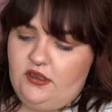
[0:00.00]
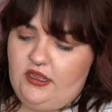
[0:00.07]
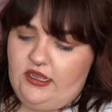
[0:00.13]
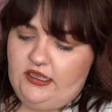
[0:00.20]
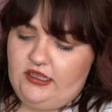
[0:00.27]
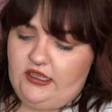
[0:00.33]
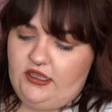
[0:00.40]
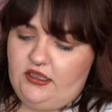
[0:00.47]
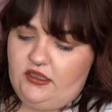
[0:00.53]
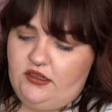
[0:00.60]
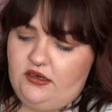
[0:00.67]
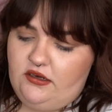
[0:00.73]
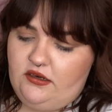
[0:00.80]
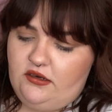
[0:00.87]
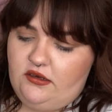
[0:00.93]

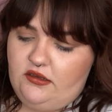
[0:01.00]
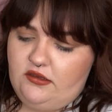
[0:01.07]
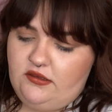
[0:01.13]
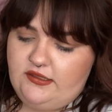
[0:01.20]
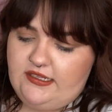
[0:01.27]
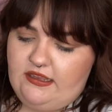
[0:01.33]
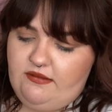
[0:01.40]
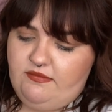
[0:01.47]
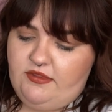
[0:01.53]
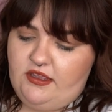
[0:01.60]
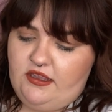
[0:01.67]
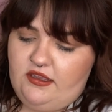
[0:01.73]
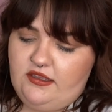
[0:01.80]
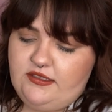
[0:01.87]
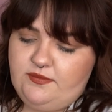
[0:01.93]
Again, same
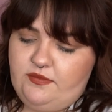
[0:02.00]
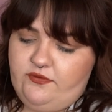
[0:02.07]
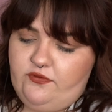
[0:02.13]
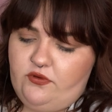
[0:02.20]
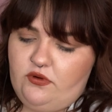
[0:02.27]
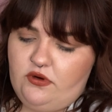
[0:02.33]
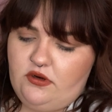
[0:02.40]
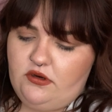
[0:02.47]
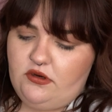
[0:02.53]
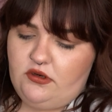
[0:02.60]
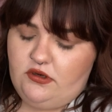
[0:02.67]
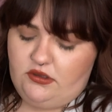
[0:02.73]
thing as before.